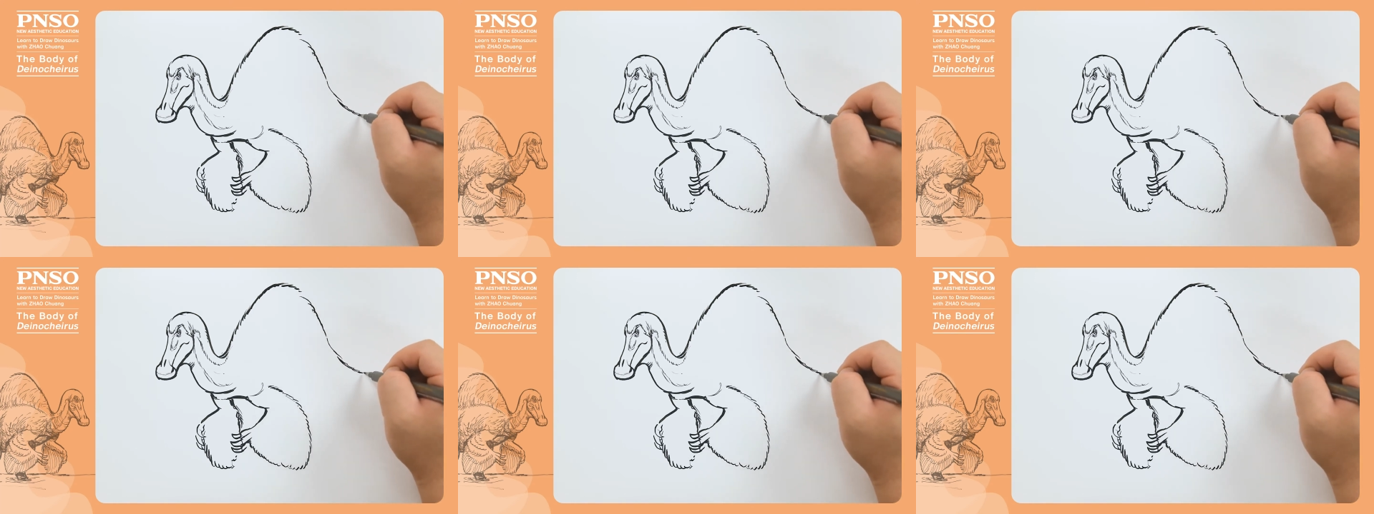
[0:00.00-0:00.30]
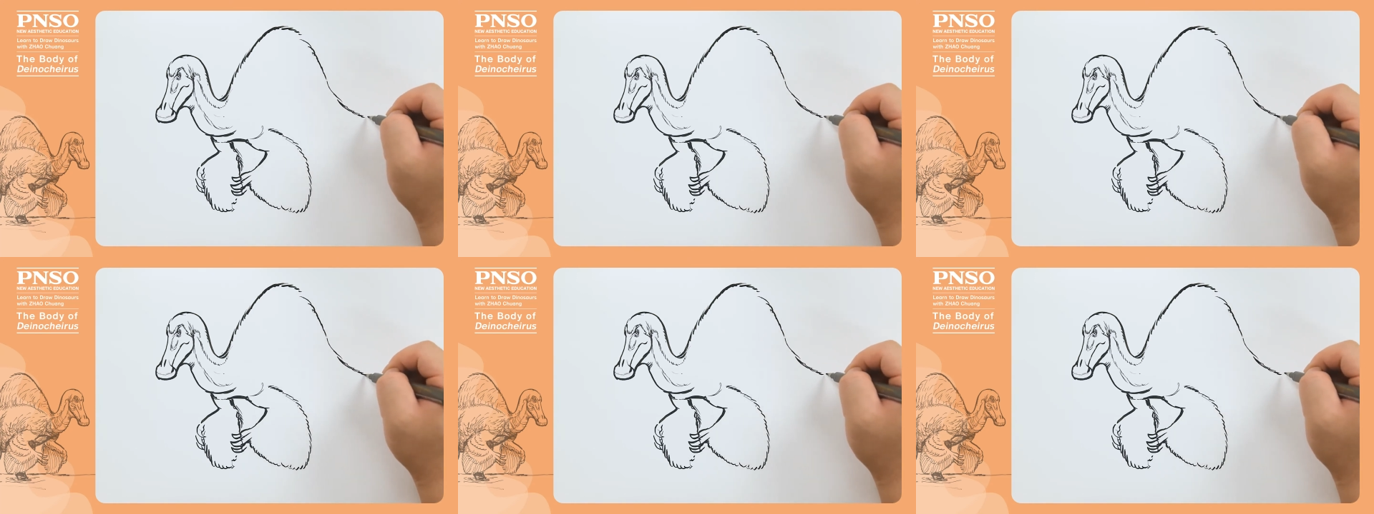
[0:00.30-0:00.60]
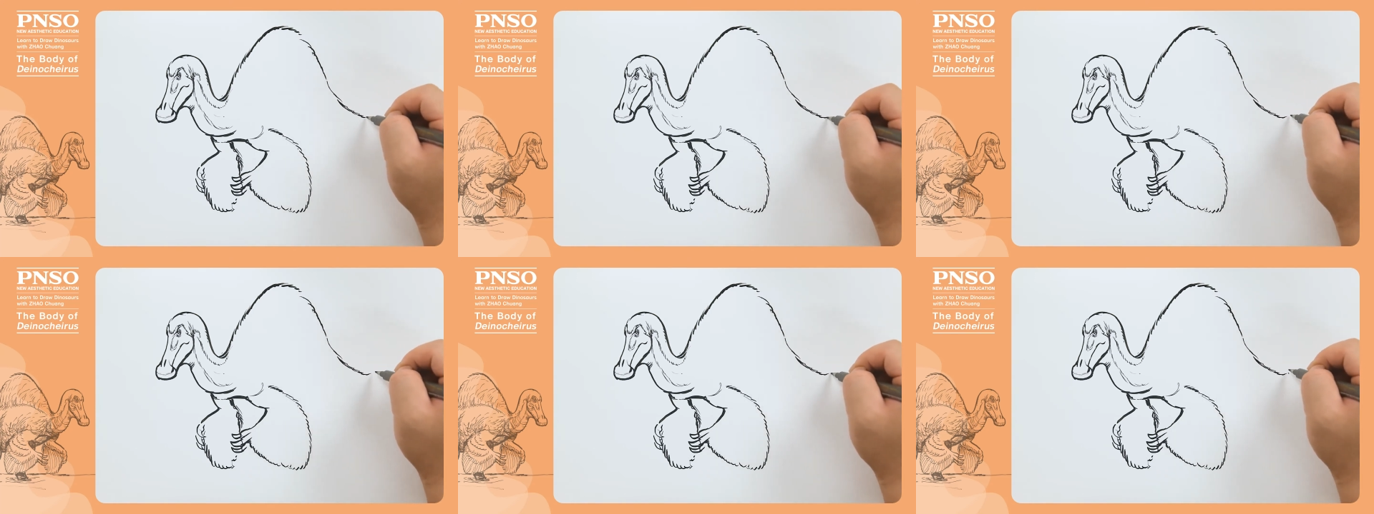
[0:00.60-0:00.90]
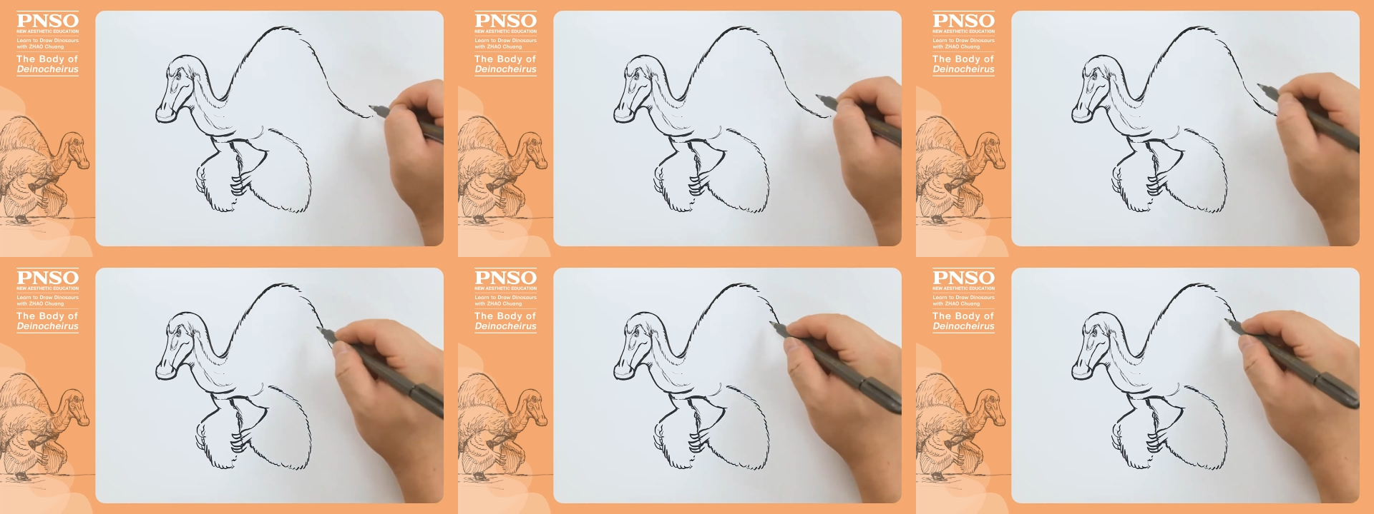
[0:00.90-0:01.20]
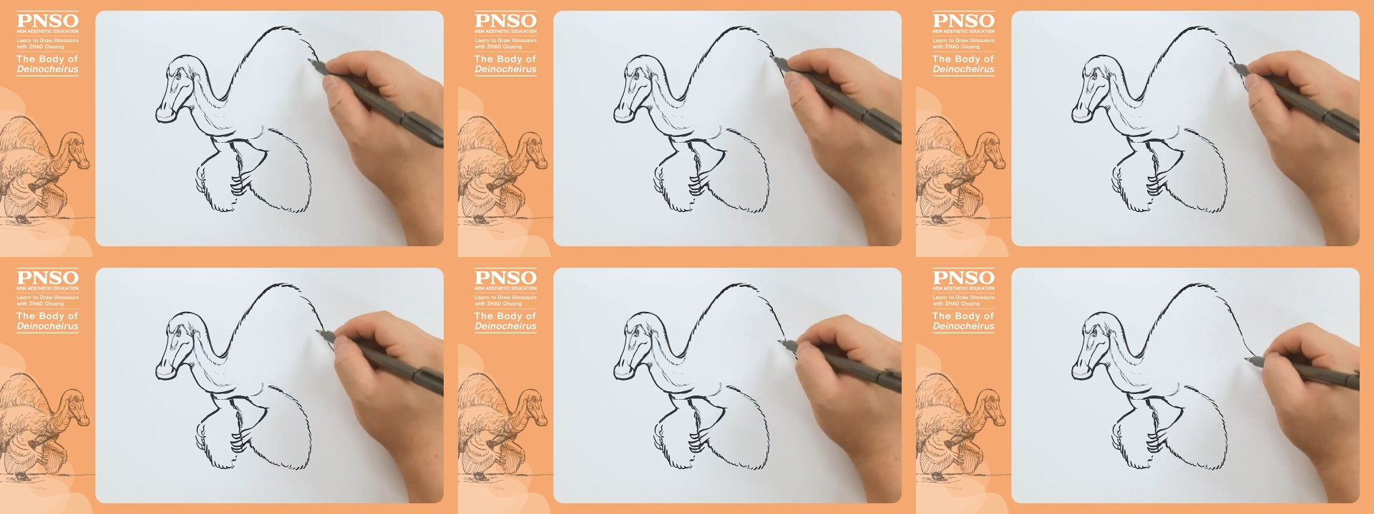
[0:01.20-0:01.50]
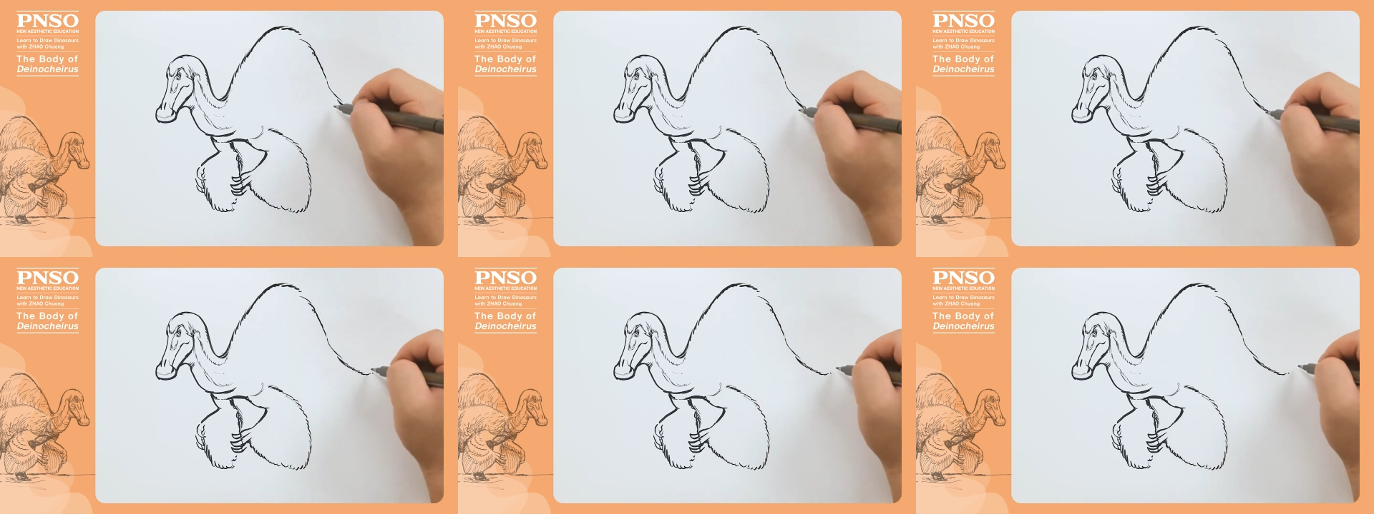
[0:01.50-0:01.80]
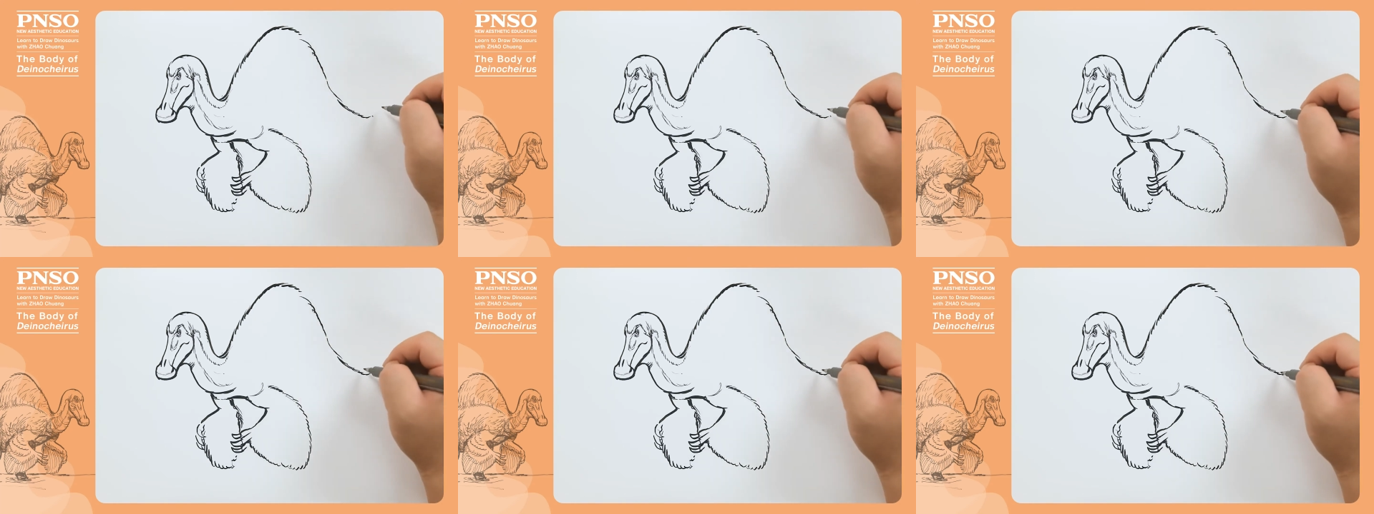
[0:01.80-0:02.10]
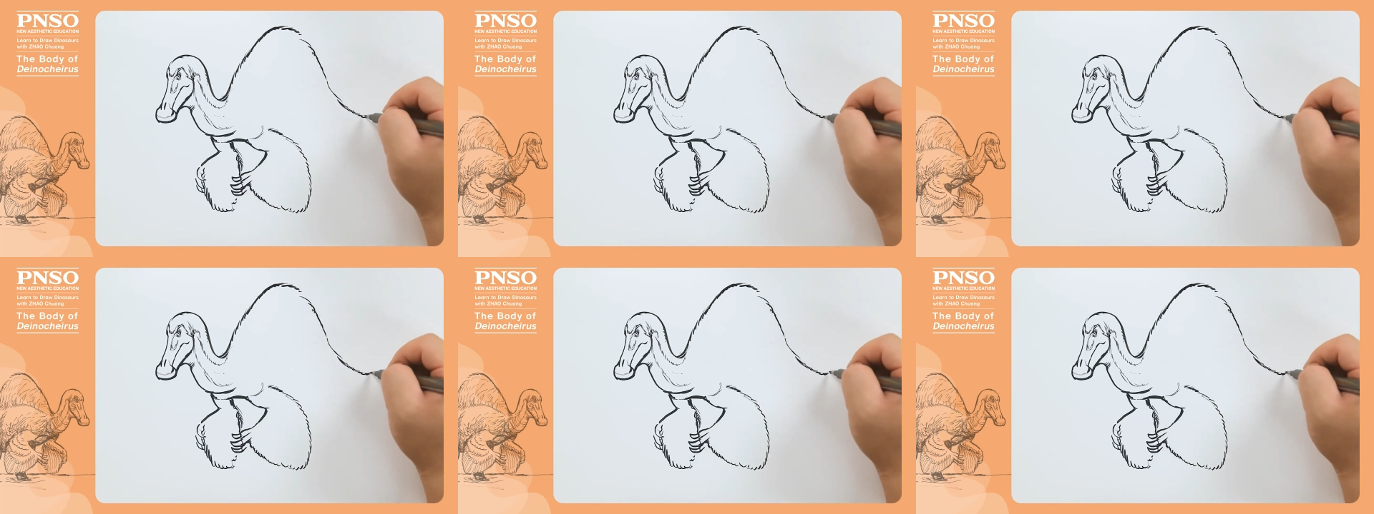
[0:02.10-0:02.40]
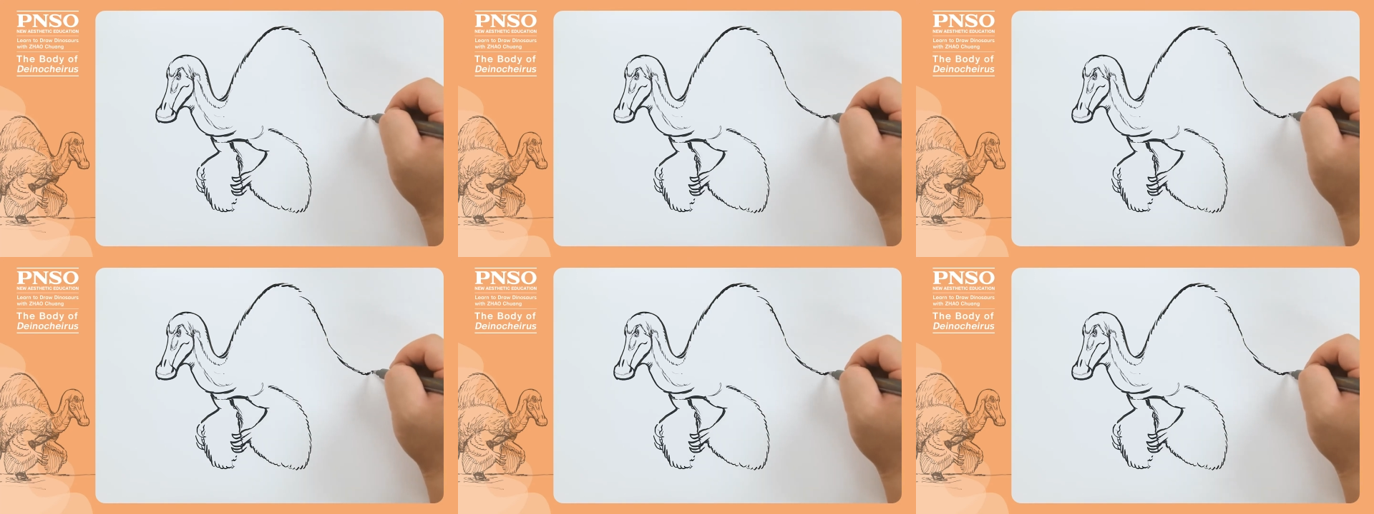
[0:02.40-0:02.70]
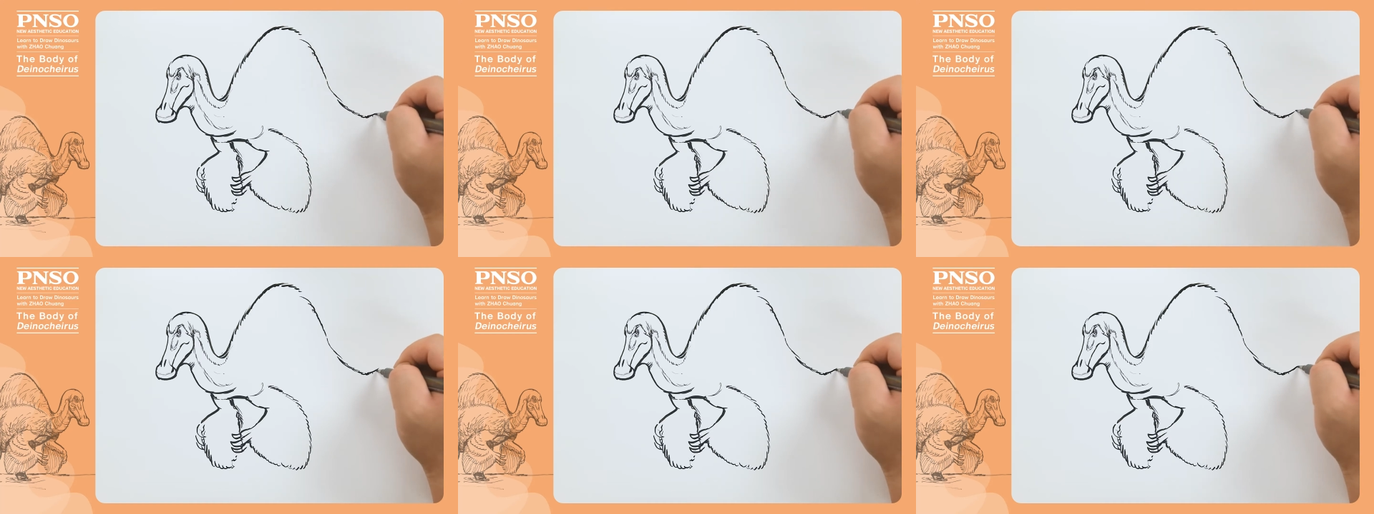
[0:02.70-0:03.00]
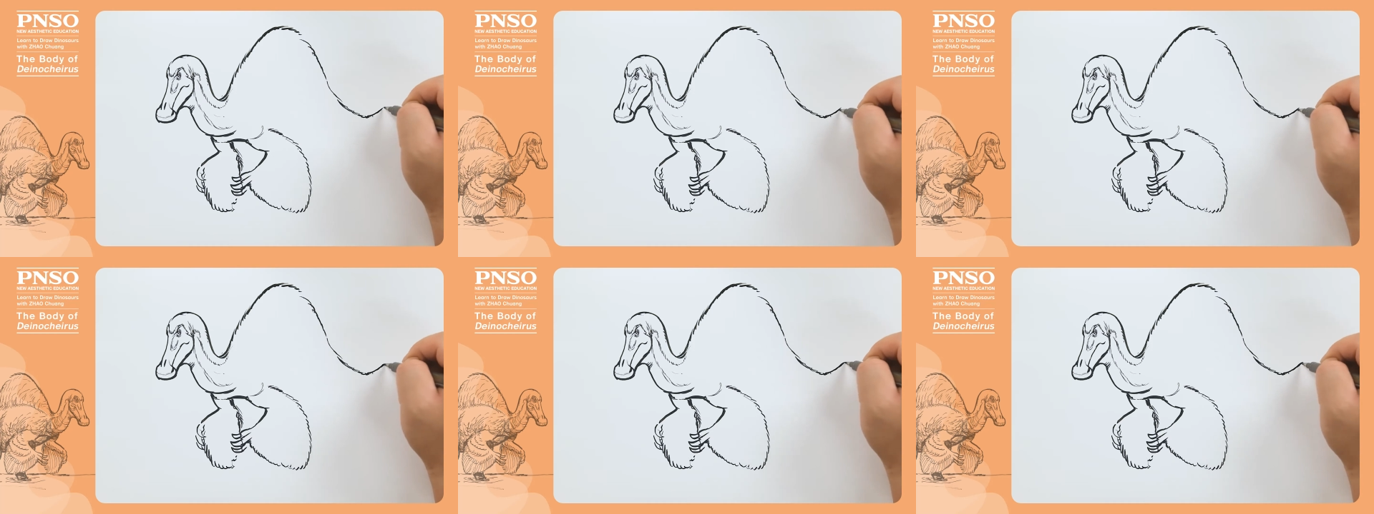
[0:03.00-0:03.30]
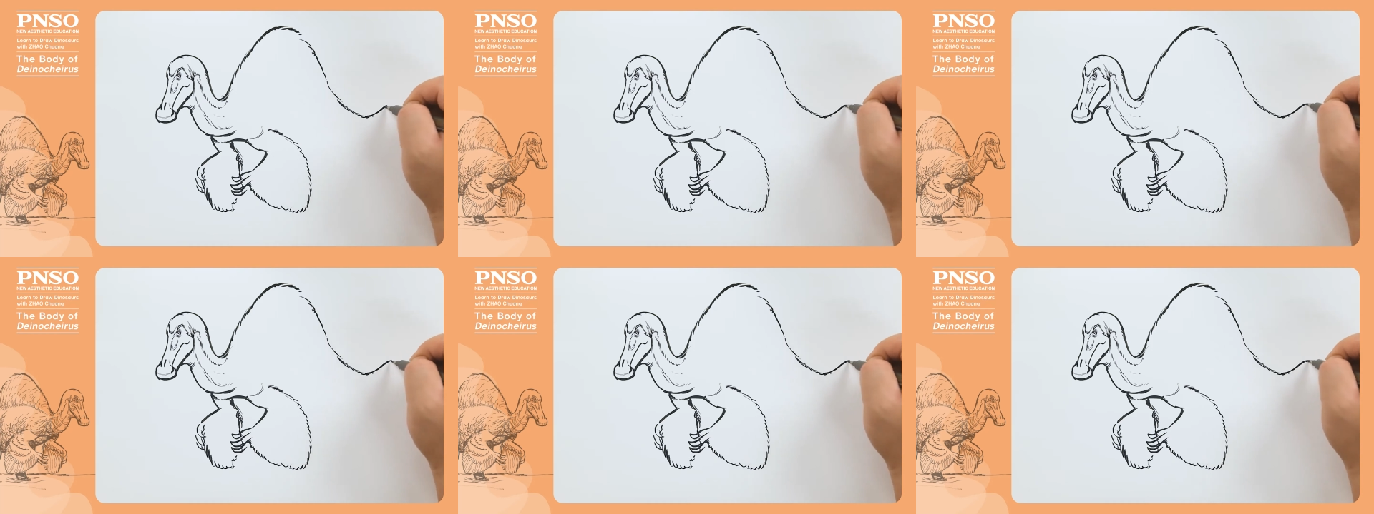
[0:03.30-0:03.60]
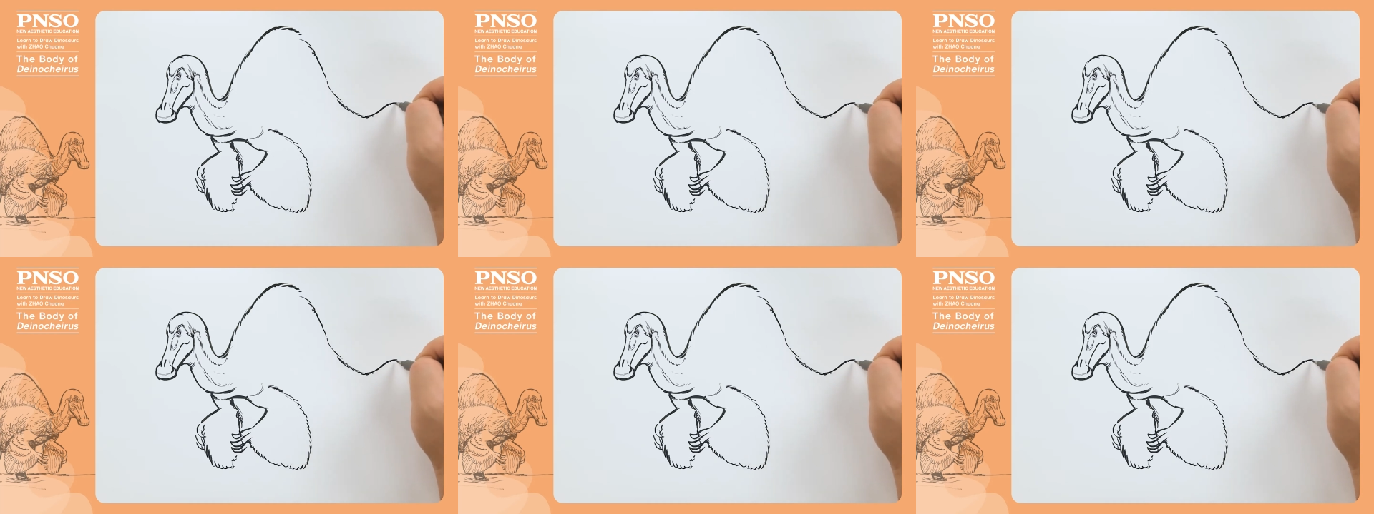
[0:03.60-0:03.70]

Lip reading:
(no speaker visible)